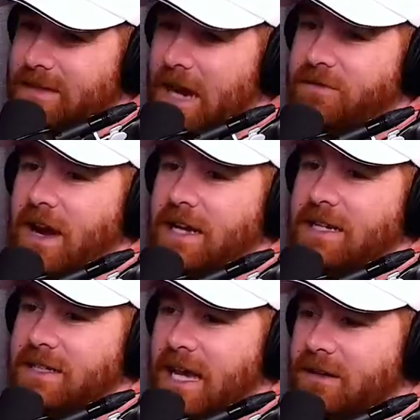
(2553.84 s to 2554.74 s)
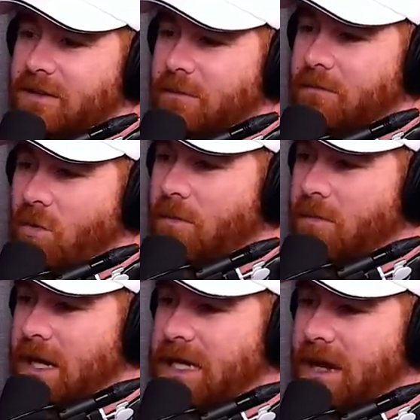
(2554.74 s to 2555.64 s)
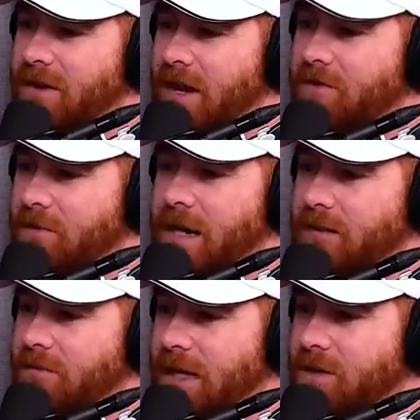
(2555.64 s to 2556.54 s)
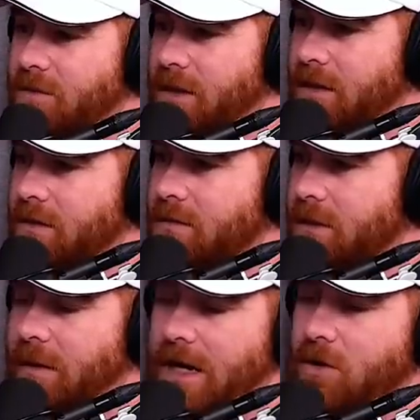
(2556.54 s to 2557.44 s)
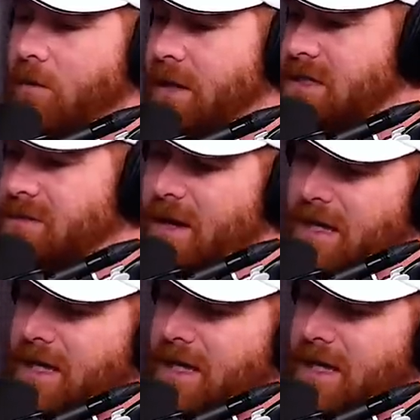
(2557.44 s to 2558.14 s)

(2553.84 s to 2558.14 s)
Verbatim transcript: I find it that the more money I've ever made in my career, and by no means am I